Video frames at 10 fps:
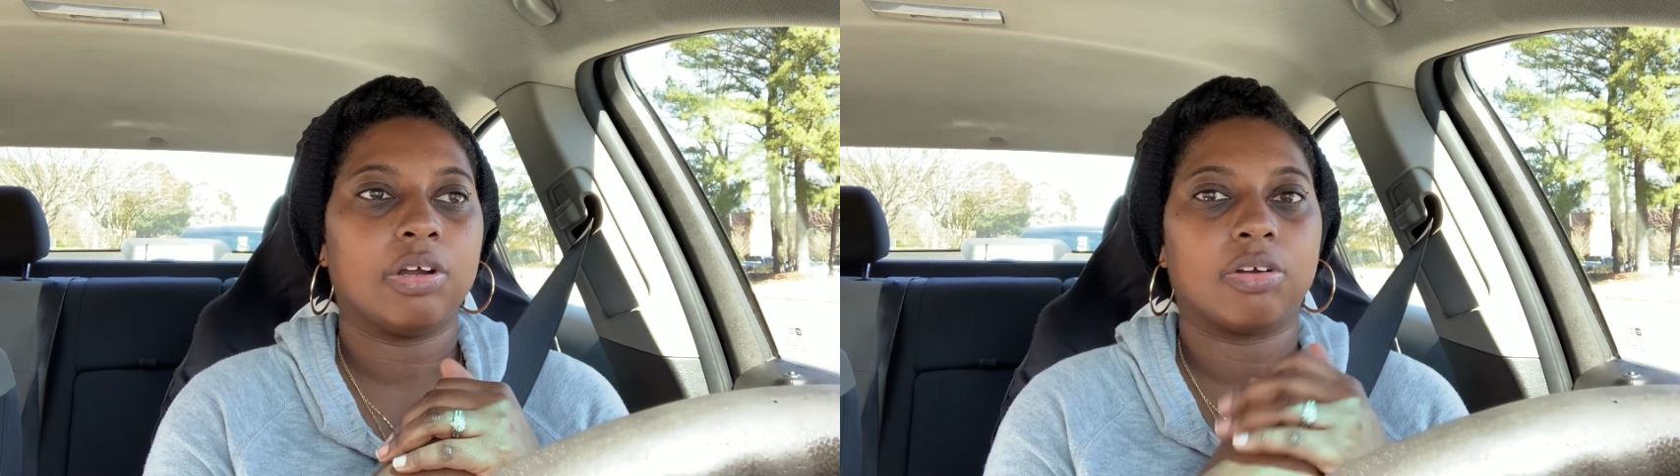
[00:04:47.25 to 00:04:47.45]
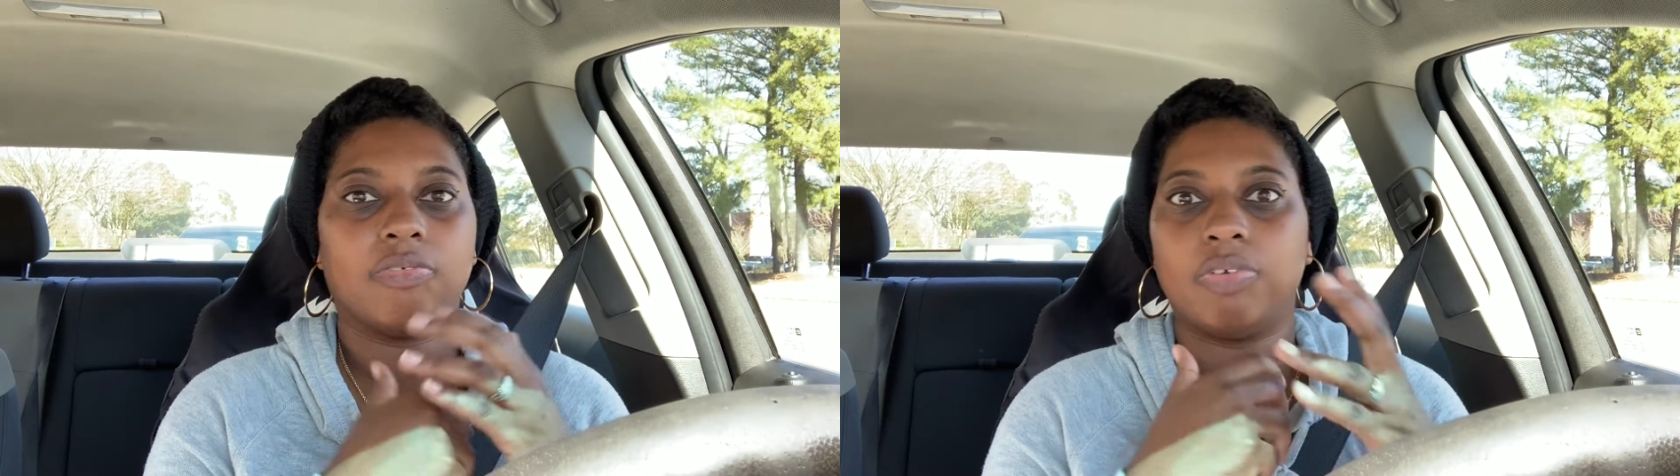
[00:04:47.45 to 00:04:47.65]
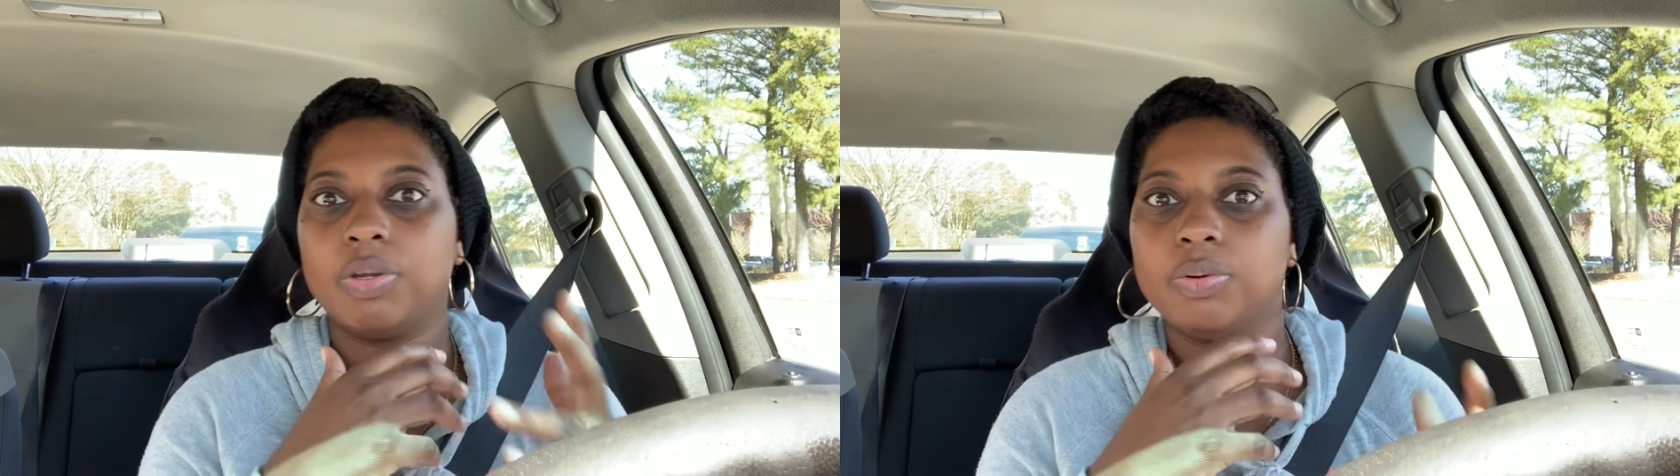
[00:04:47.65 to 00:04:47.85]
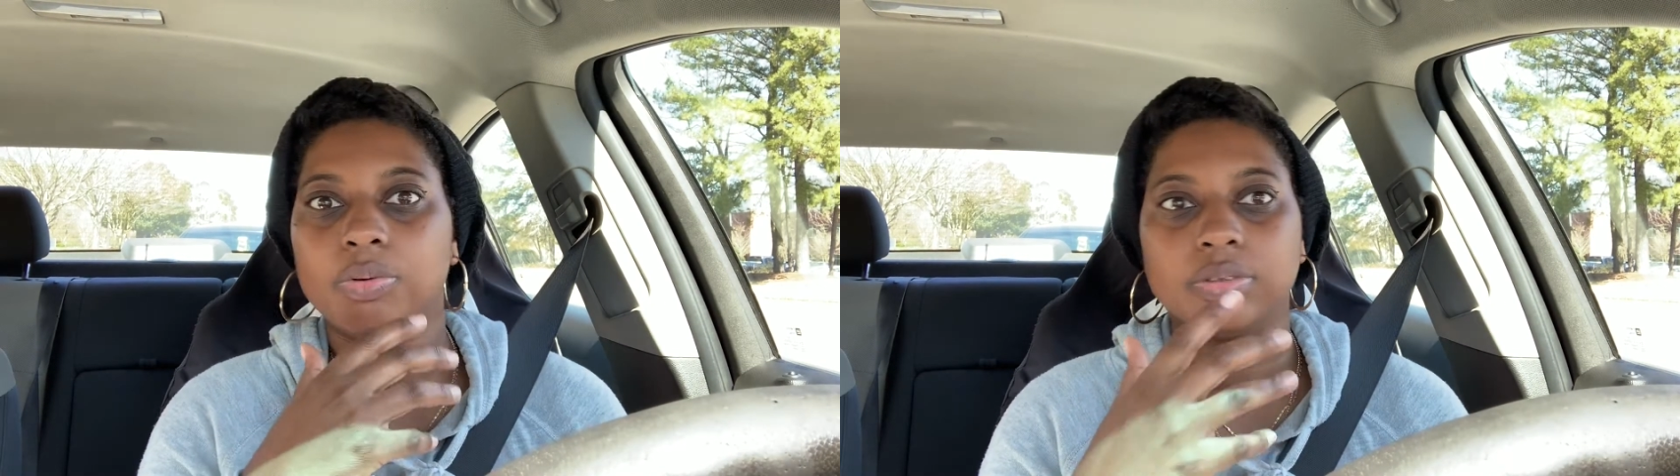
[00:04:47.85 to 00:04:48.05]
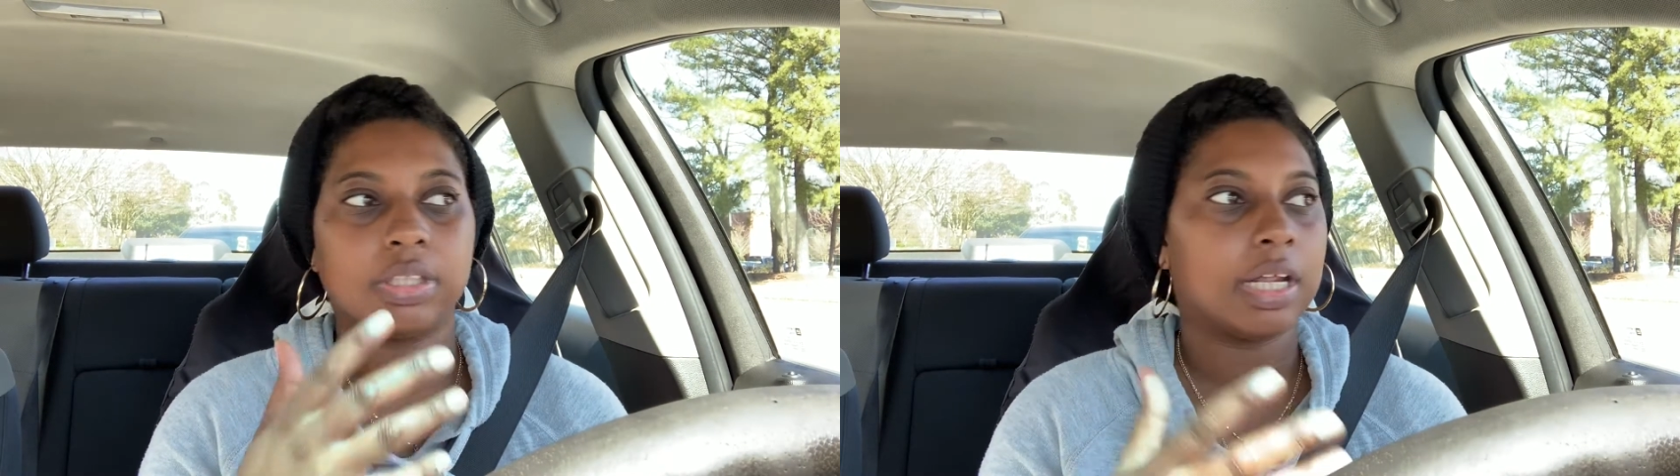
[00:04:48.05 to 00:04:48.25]
they're
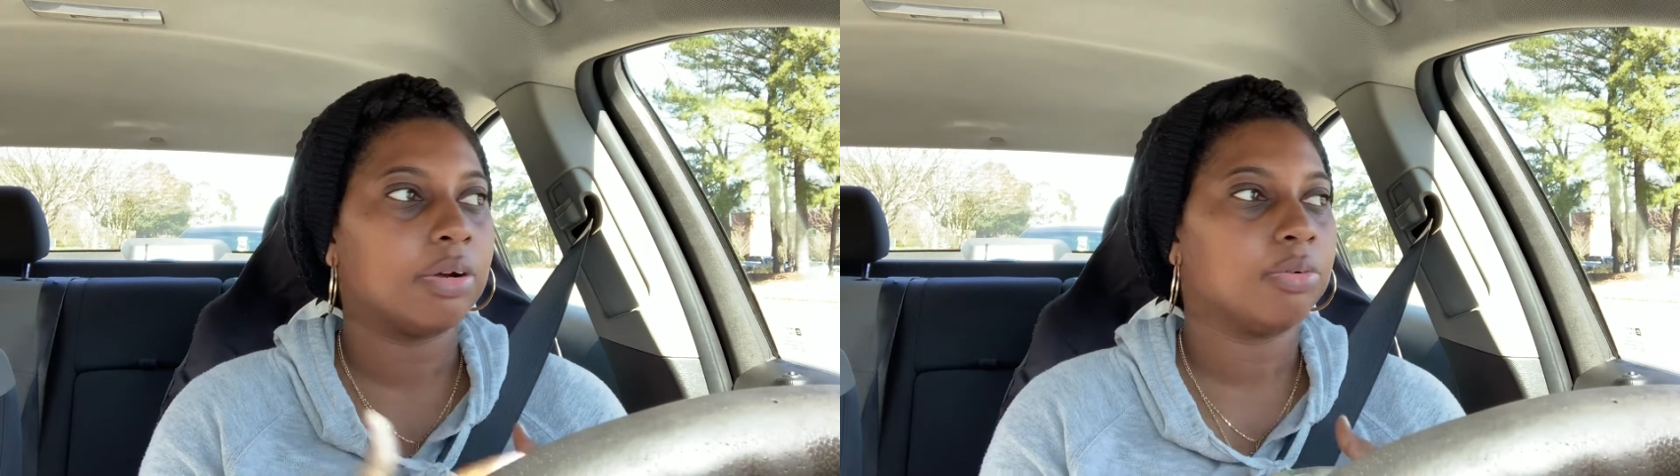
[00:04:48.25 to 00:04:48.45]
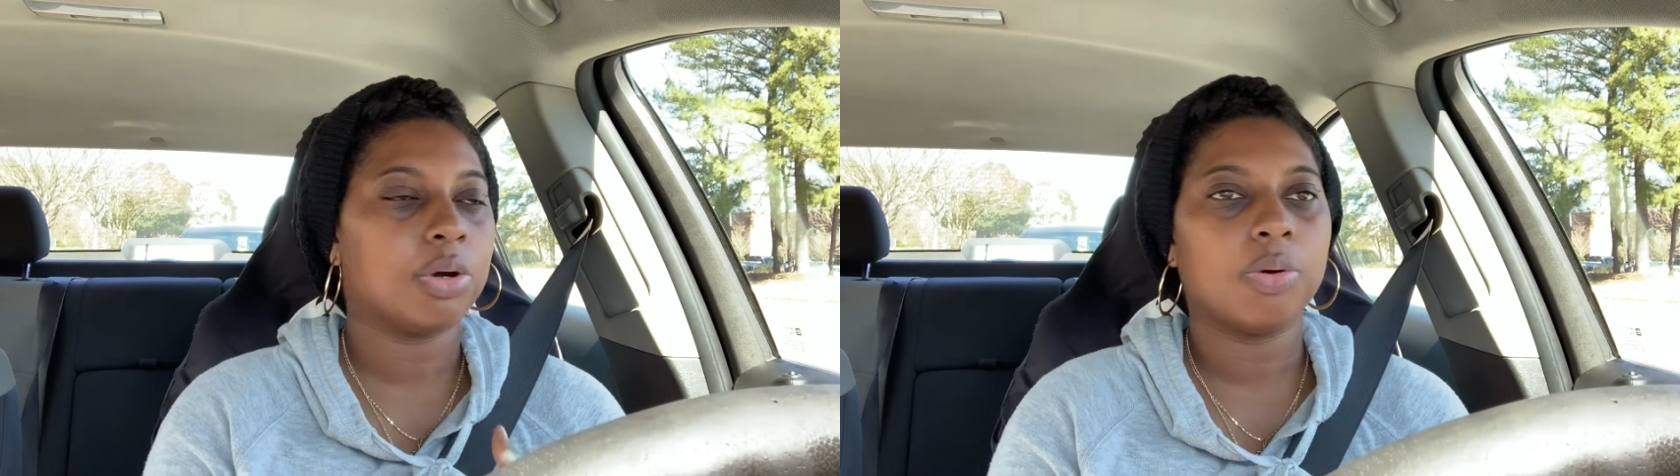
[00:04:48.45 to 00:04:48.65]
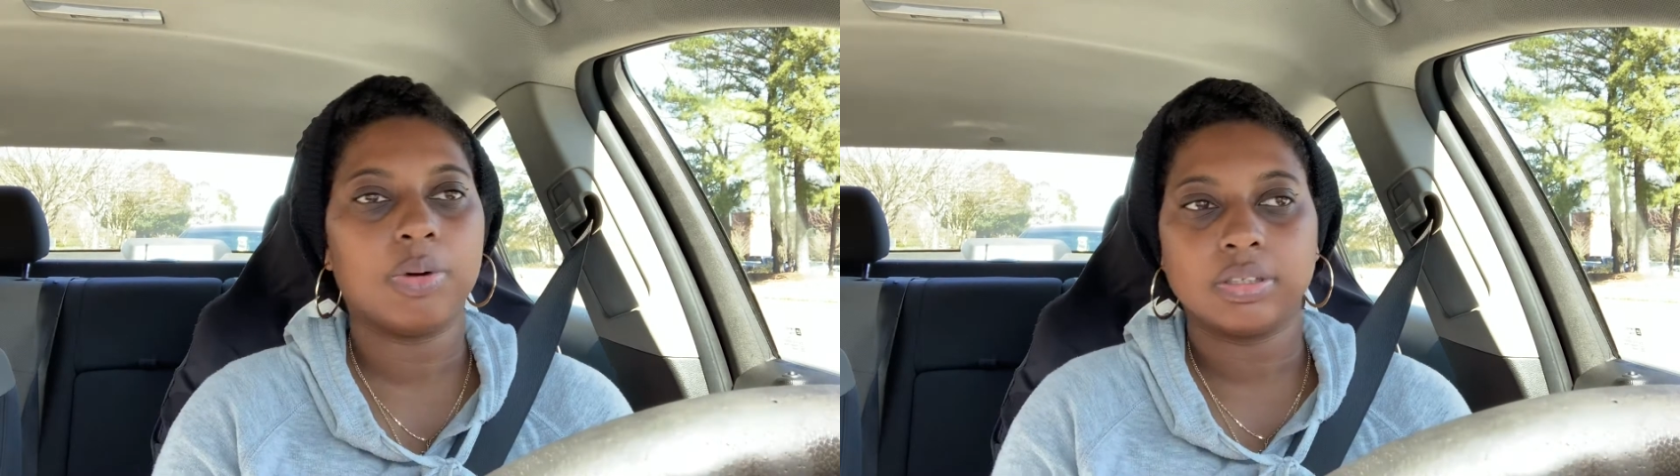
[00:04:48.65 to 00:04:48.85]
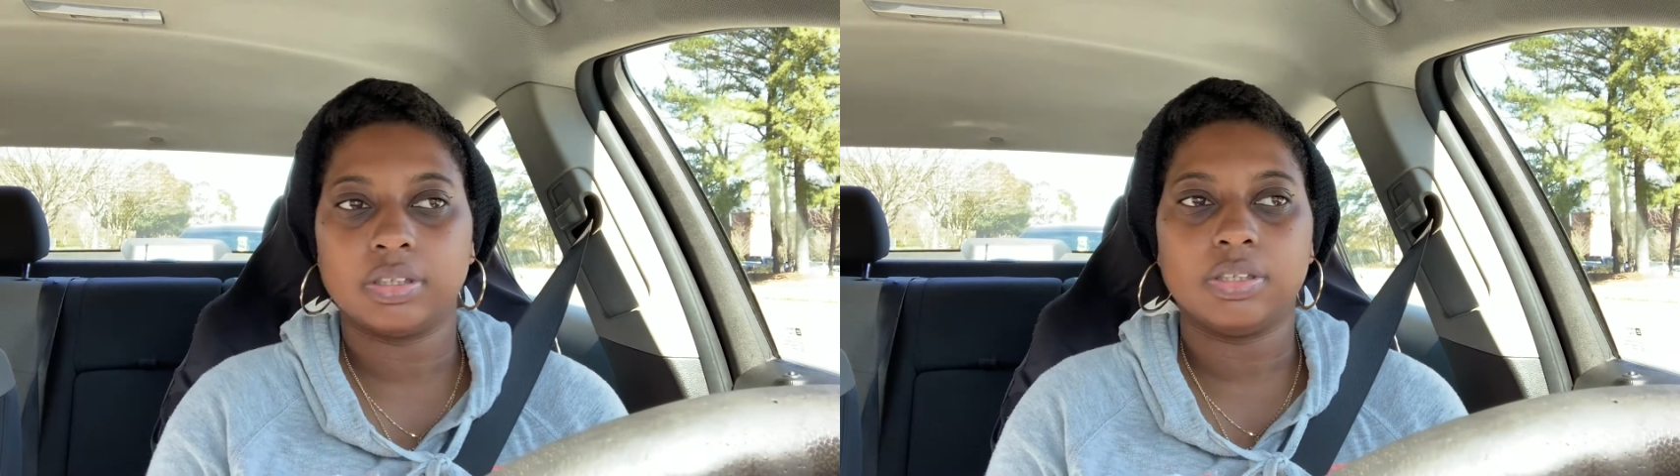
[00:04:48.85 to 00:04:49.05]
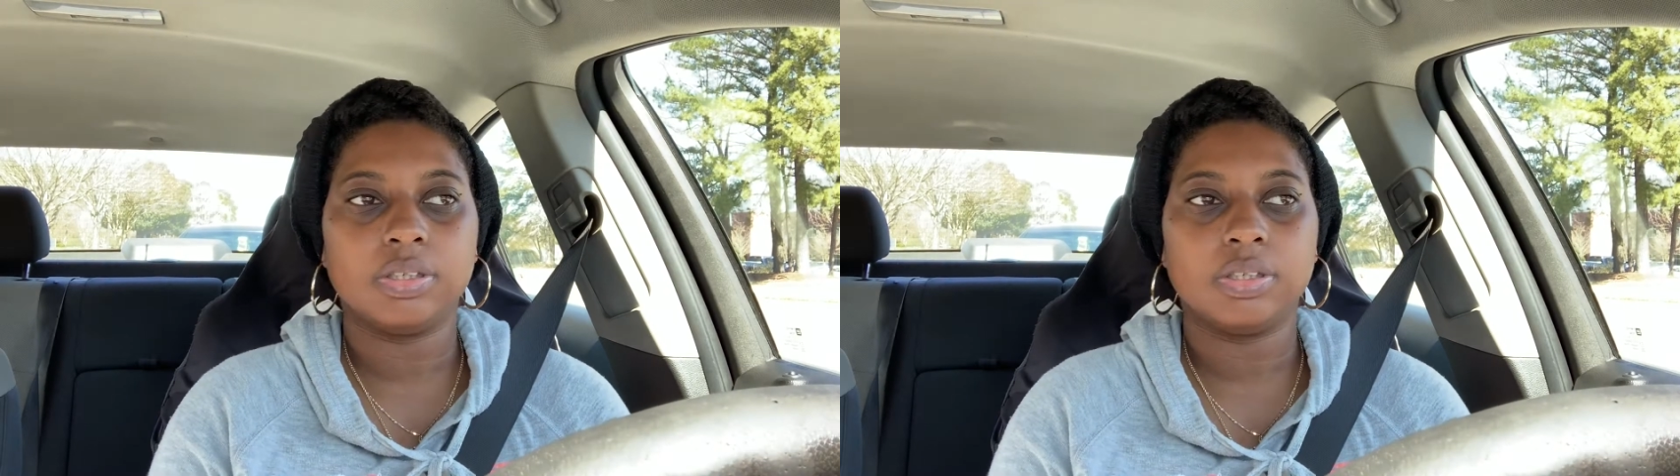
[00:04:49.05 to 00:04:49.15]
confused and they don't know what to